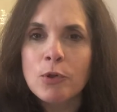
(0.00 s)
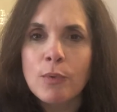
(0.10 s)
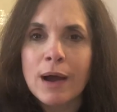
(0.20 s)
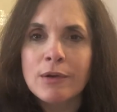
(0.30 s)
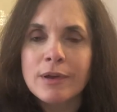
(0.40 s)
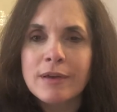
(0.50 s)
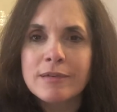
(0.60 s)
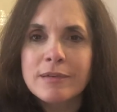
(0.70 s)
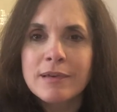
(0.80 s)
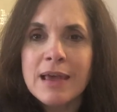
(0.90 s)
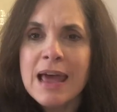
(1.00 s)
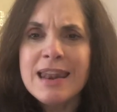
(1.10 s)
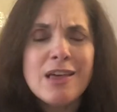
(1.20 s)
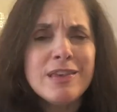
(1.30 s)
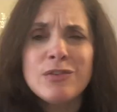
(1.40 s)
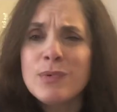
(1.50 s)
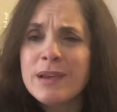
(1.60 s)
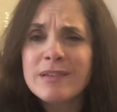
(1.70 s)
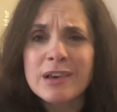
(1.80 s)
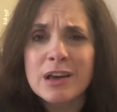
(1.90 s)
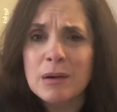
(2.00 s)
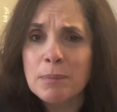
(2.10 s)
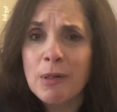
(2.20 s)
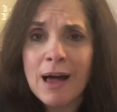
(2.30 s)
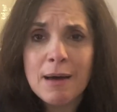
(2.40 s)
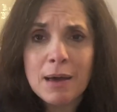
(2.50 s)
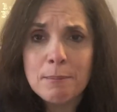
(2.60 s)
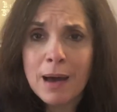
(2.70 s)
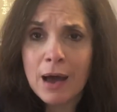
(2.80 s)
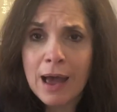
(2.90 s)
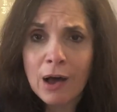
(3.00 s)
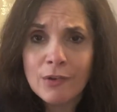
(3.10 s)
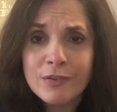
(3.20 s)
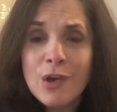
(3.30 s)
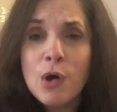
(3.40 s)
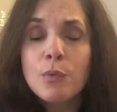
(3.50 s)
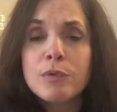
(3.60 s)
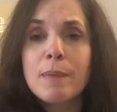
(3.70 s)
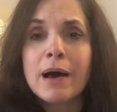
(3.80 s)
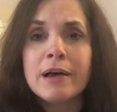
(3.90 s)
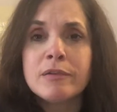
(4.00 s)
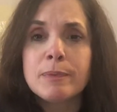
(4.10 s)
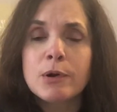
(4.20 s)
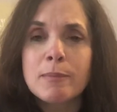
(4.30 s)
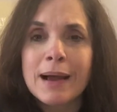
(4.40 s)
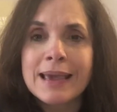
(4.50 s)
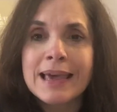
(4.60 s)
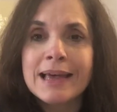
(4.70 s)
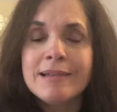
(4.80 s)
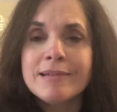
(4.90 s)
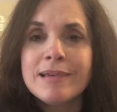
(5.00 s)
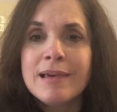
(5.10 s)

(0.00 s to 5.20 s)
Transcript: around us. Now this one isn't gonna apply at my house with my husband or my kids,